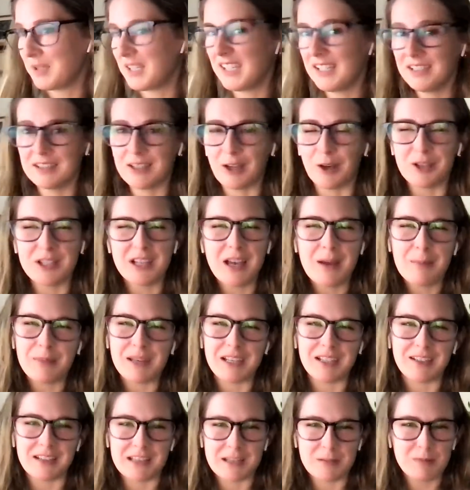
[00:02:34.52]
no, it's not
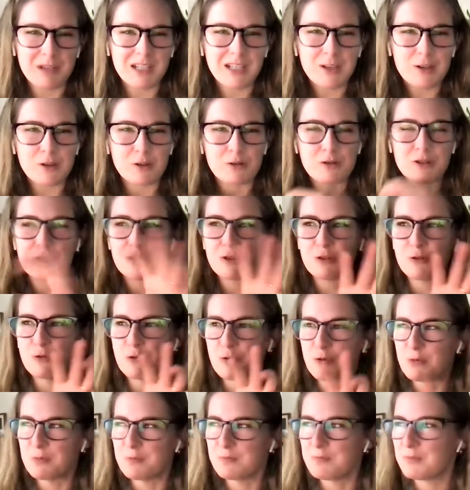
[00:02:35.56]
peonies. Peonies are
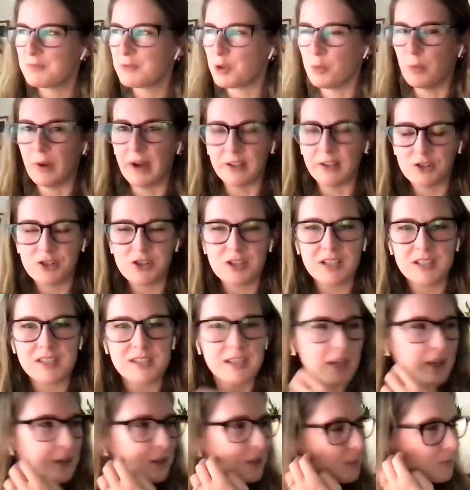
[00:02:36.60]
too much. It's
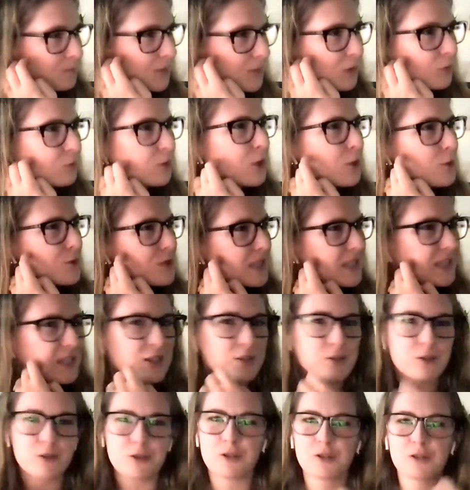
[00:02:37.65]
like
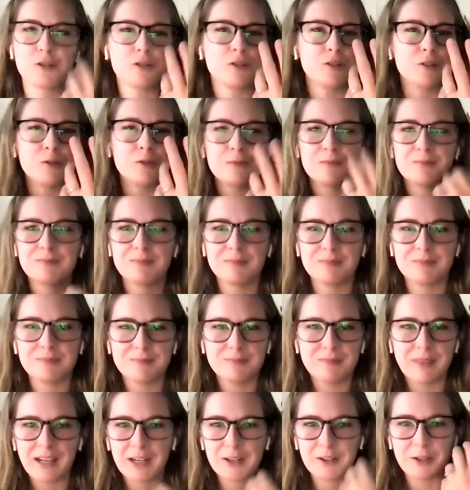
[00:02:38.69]
roses or
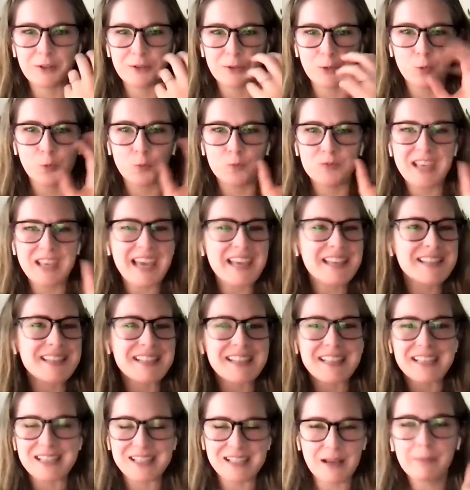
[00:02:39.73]
I don't know, the
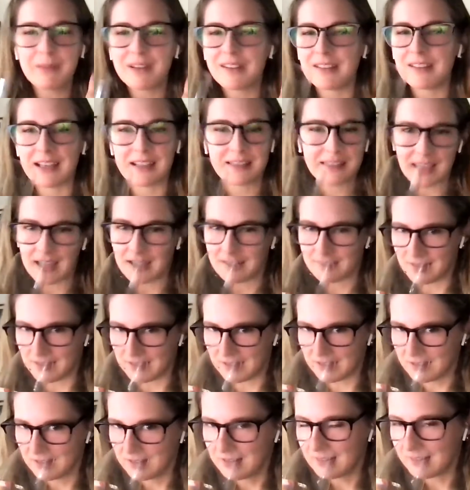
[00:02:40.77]
daisies, something like that.
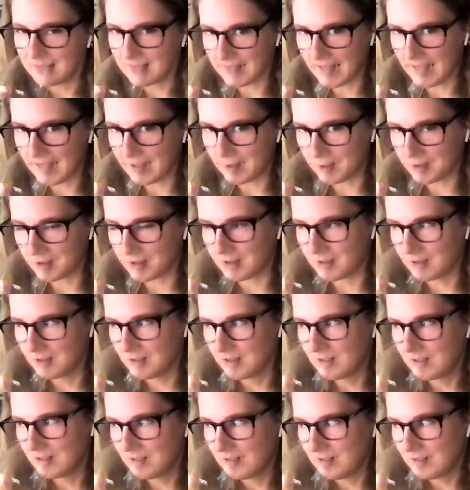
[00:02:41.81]
Like lighter
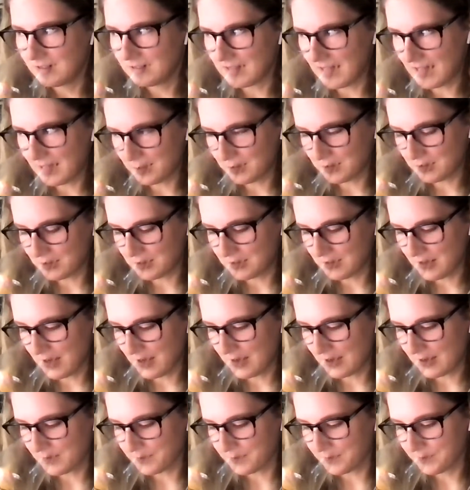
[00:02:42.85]

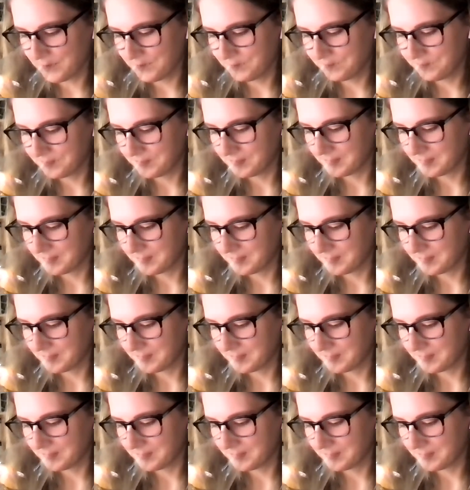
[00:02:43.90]
flowers.